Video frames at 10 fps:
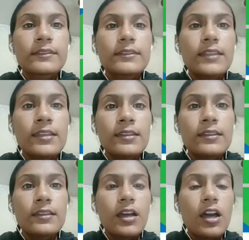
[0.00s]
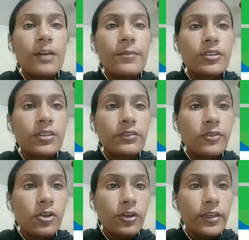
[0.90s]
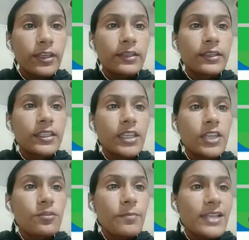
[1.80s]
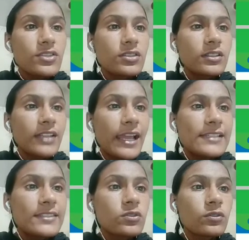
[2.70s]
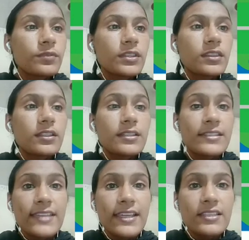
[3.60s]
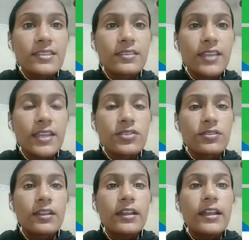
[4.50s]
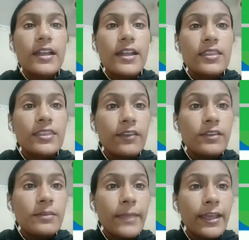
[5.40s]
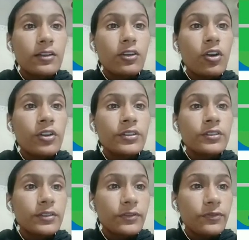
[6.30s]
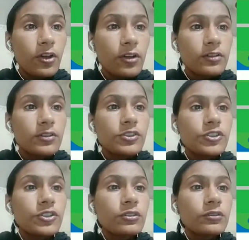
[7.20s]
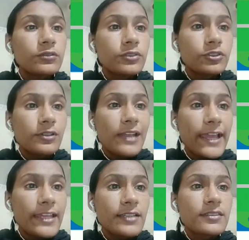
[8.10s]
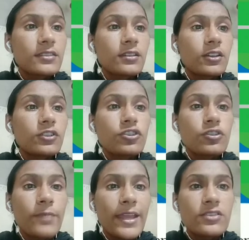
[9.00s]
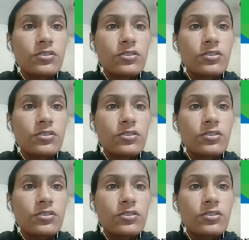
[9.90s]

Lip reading: Then among the following, can you match the tiles with the designs that they will make on the floor? Draw lines to match.